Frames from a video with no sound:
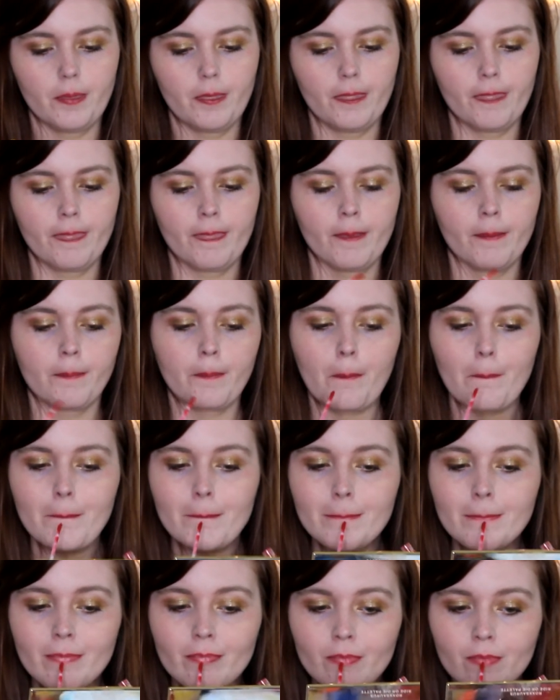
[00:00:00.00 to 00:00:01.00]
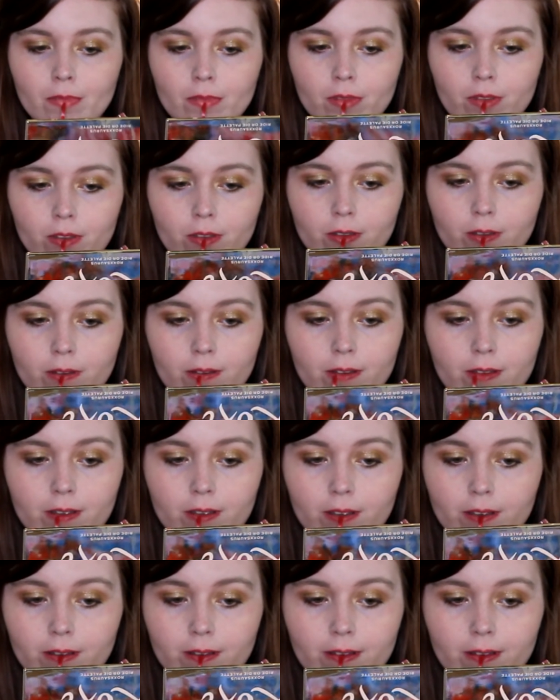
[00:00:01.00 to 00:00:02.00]

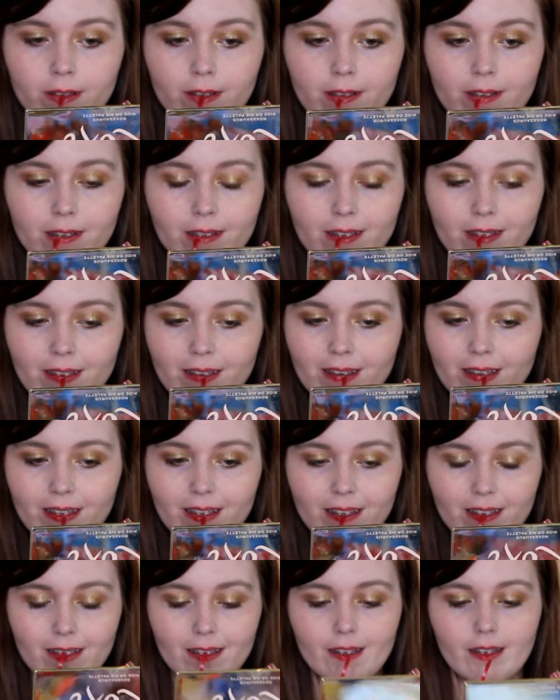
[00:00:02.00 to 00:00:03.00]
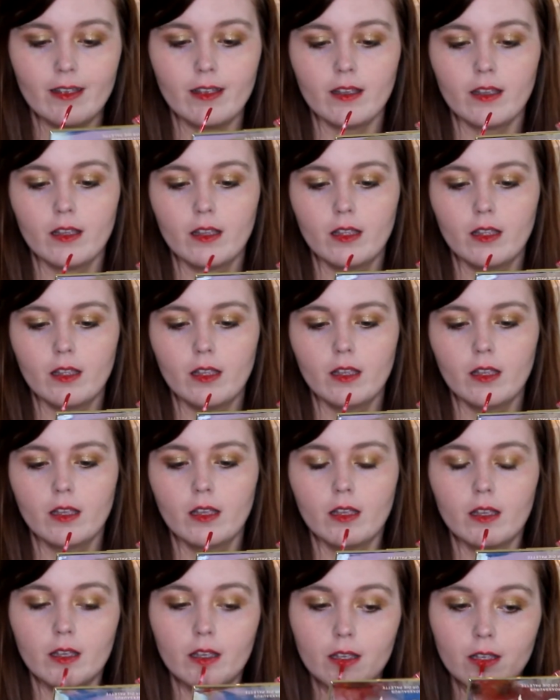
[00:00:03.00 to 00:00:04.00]

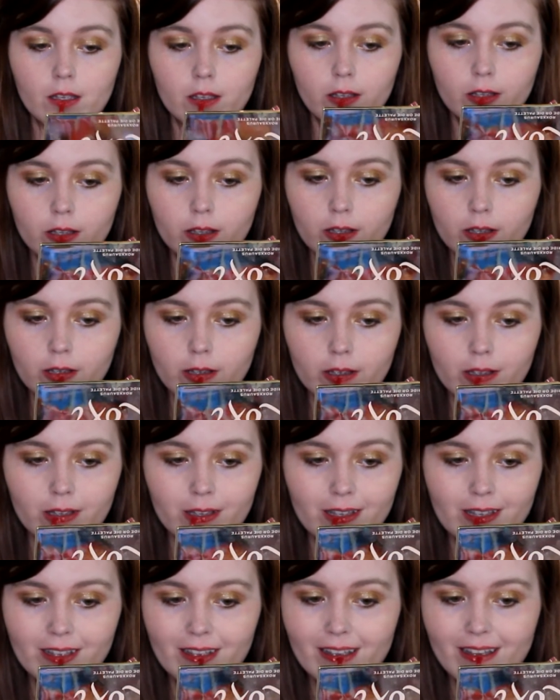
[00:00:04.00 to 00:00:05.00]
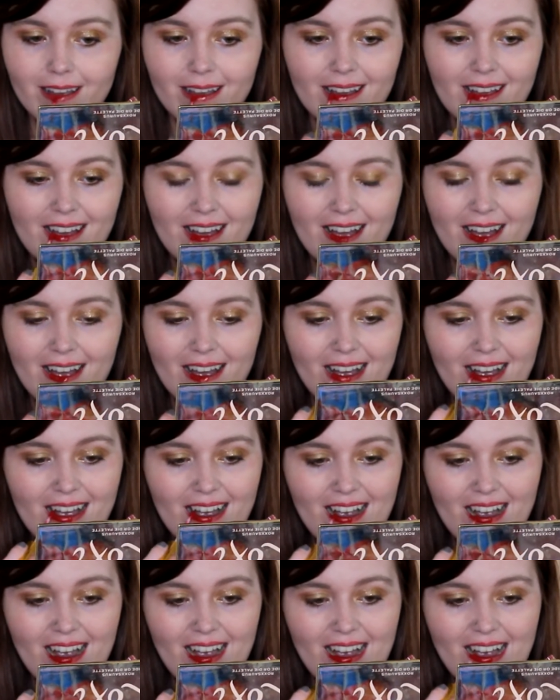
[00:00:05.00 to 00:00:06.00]

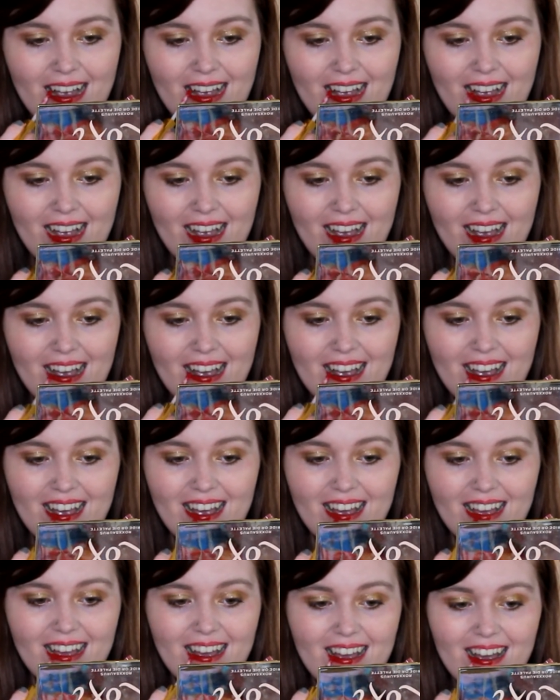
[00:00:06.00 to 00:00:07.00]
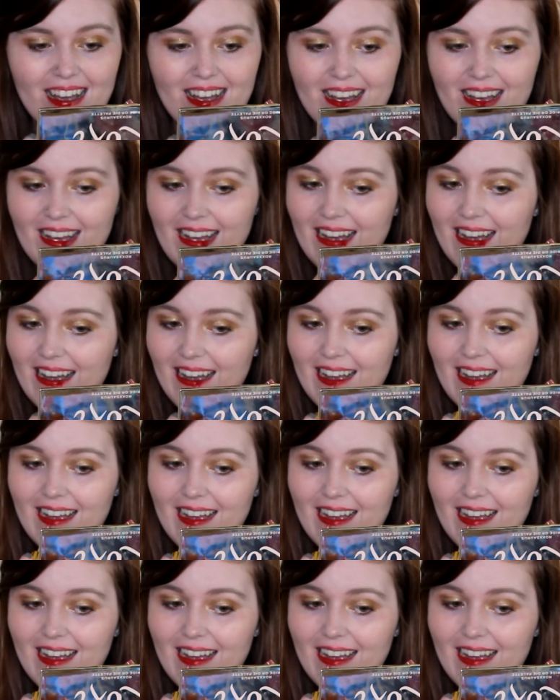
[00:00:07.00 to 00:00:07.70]
Nothing is said.